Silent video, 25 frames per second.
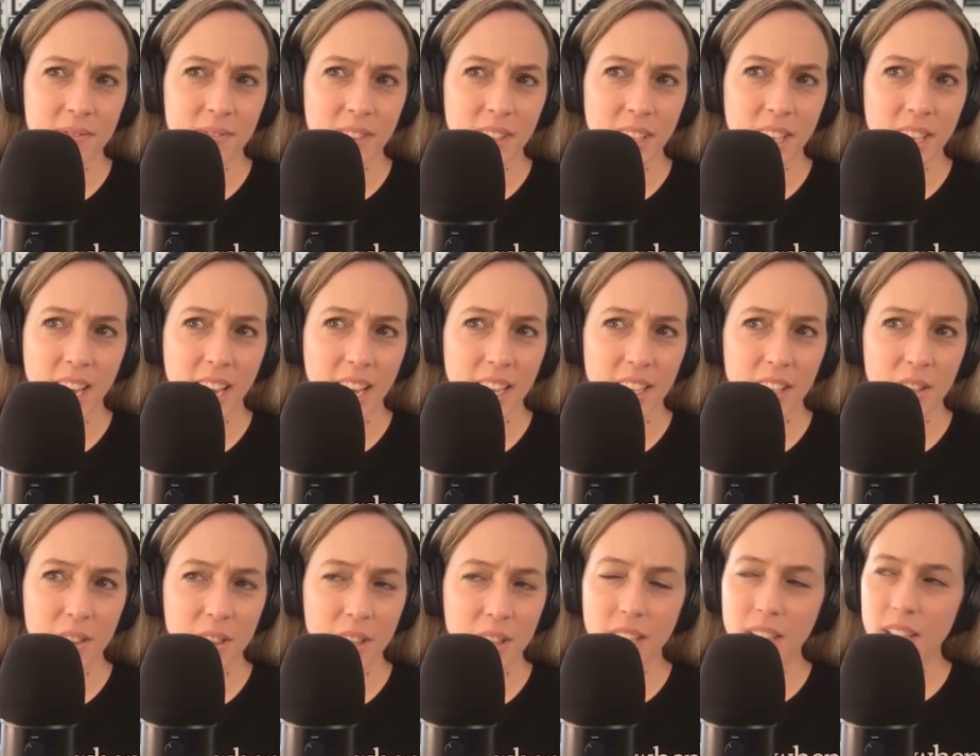Yeah, you
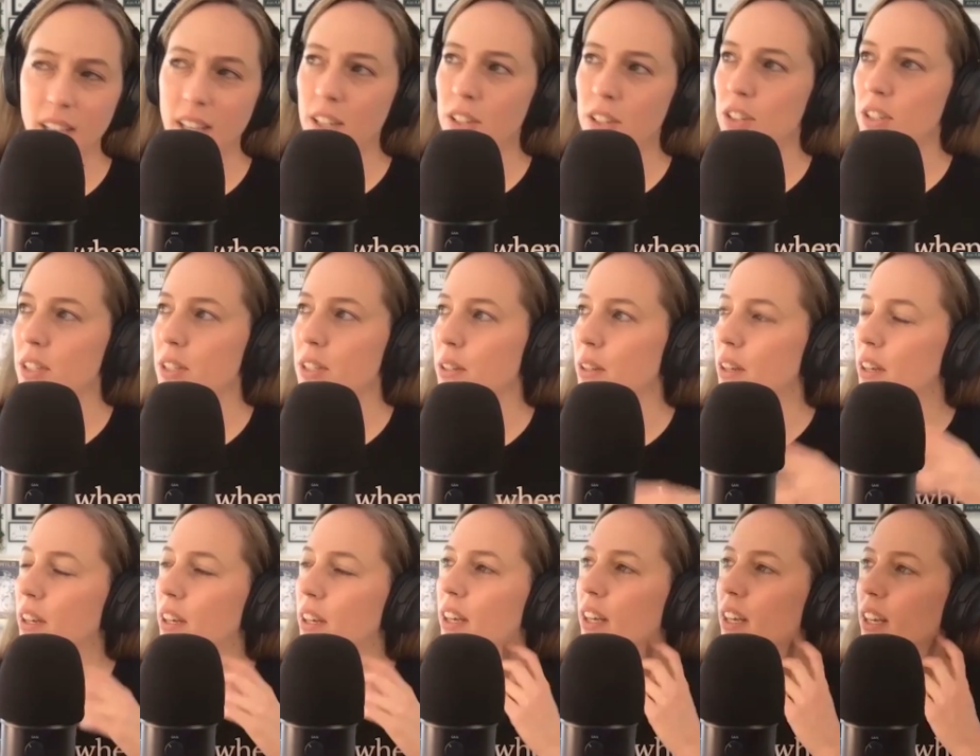just
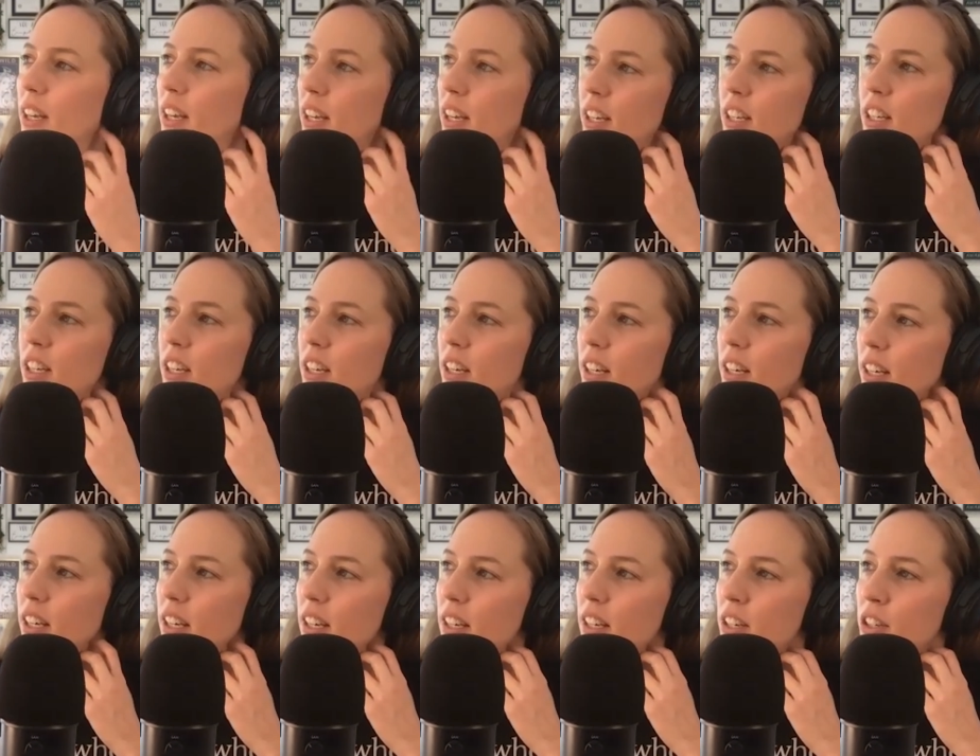
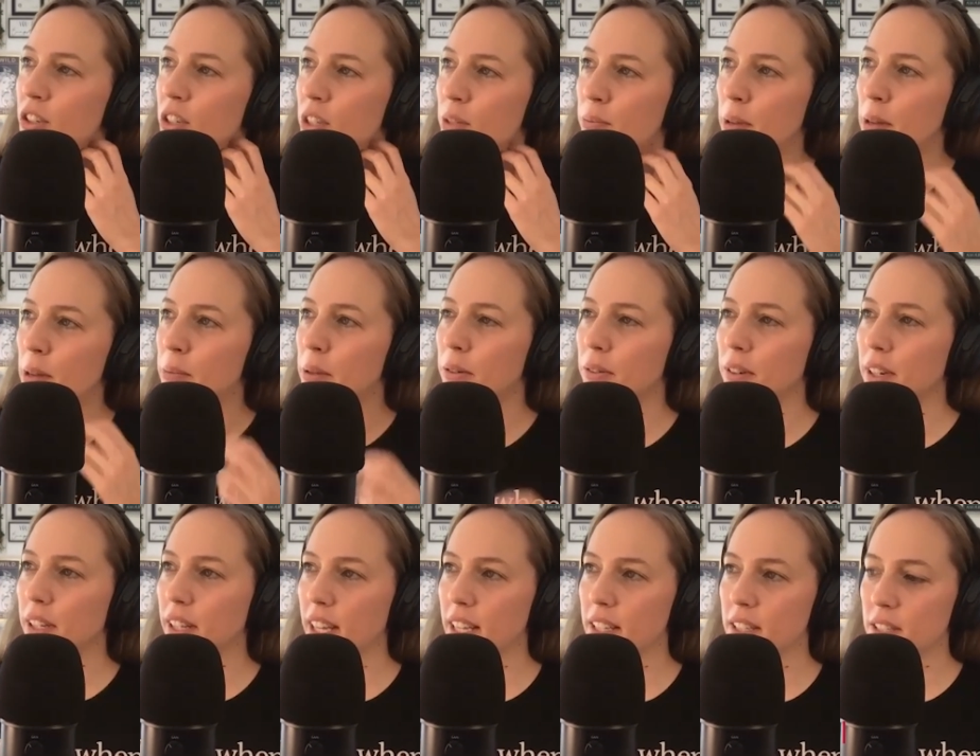made me
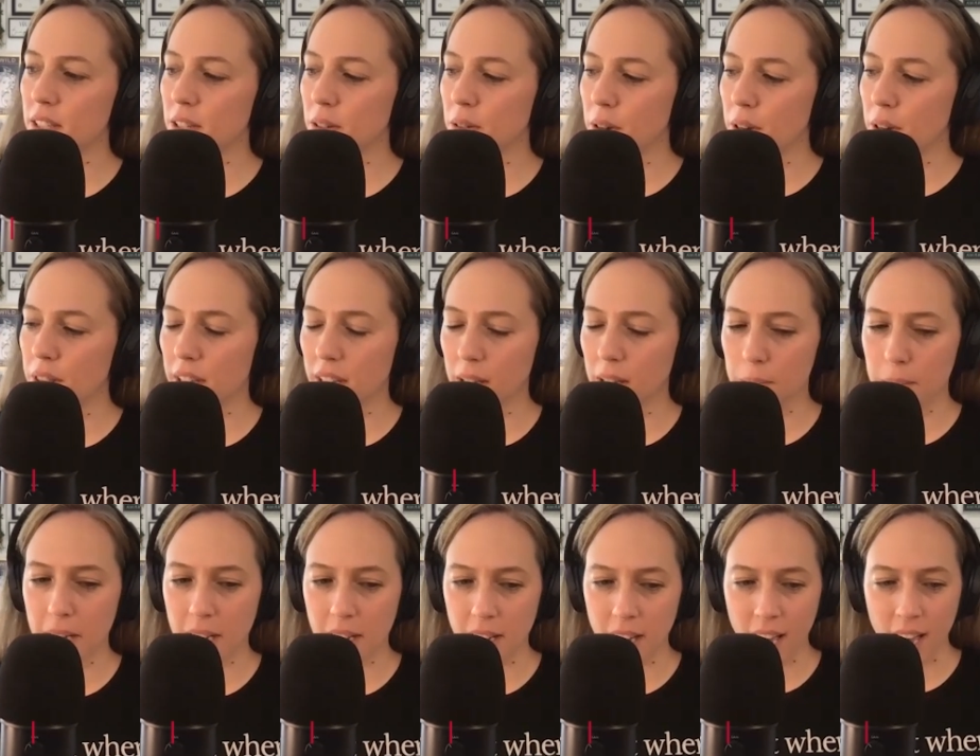realize too and think
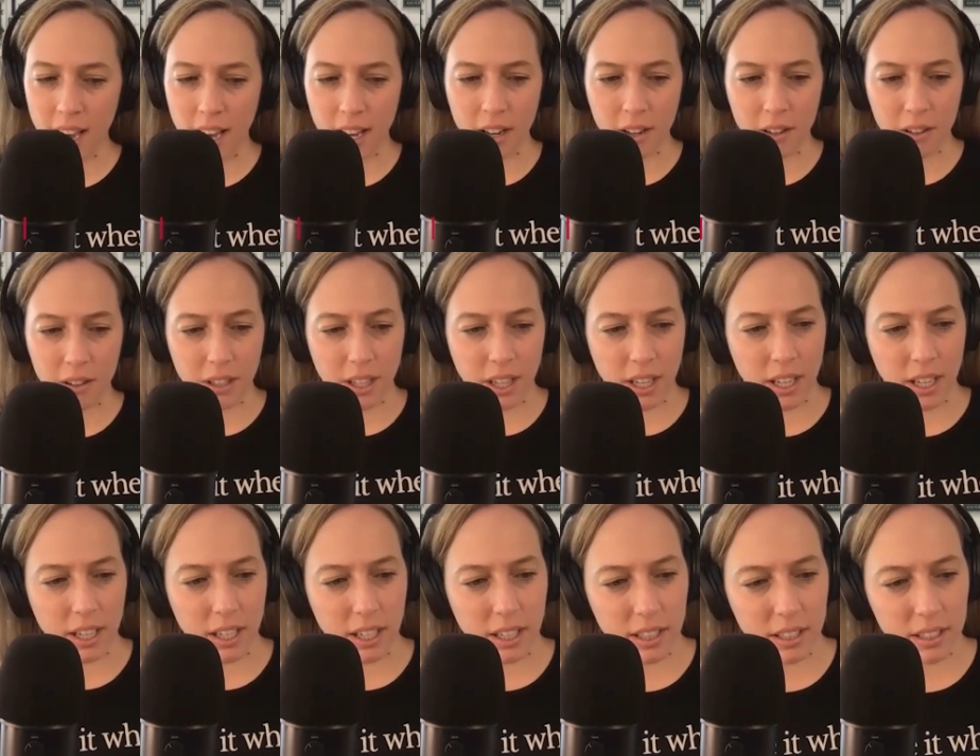about
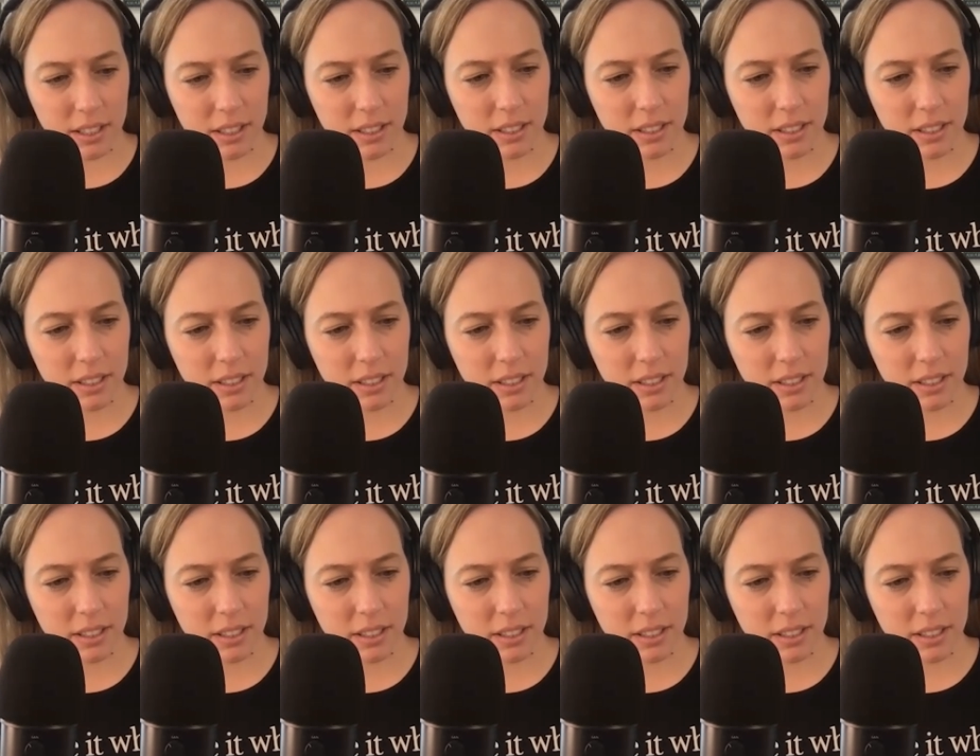how